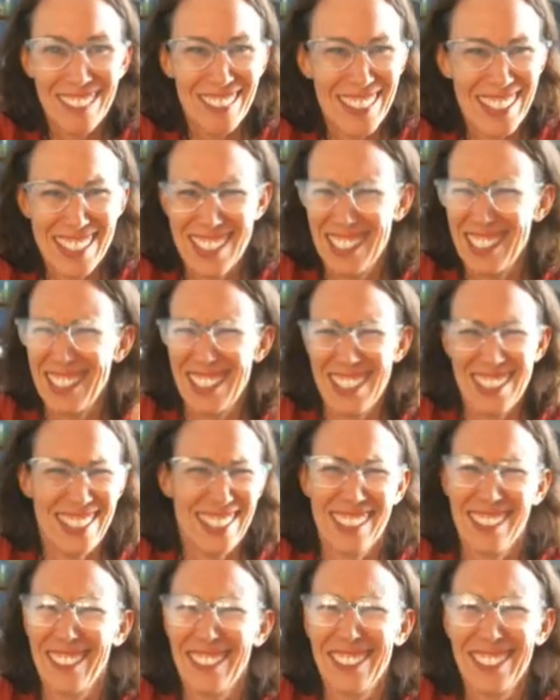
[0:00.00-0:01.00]
This is just
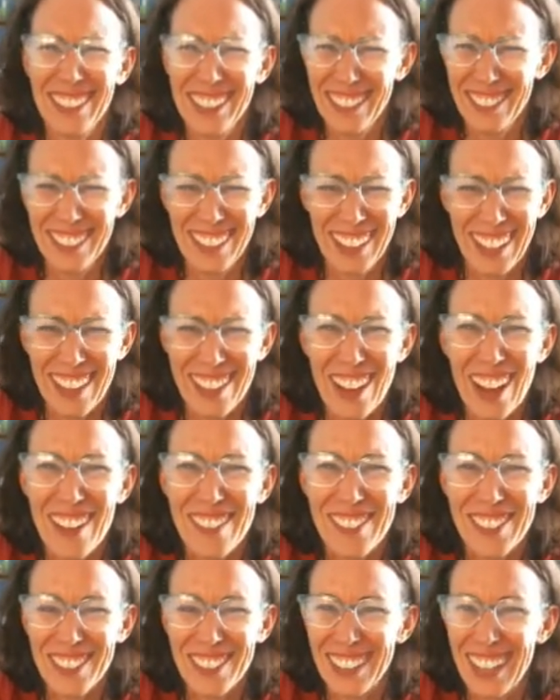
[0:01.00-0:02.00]
a really, really
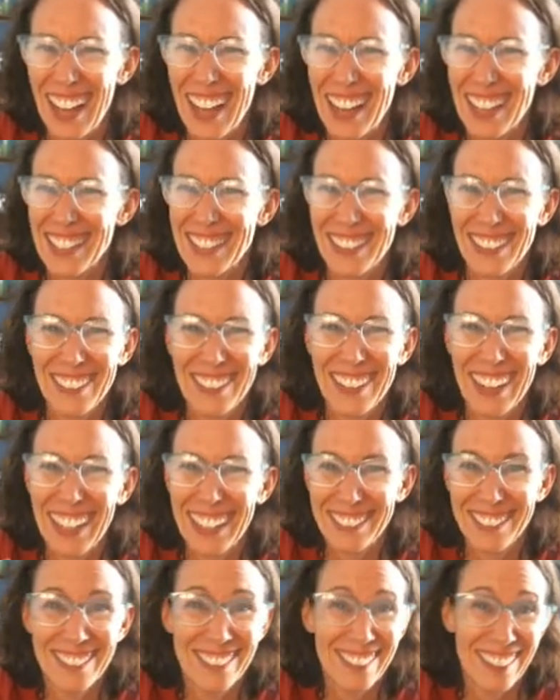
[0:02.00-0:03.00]
thoughtful class. So
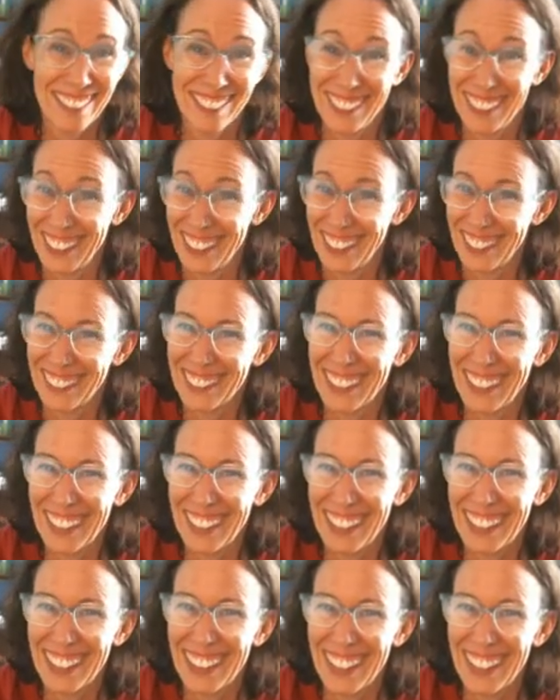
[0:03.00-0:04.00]
I really, really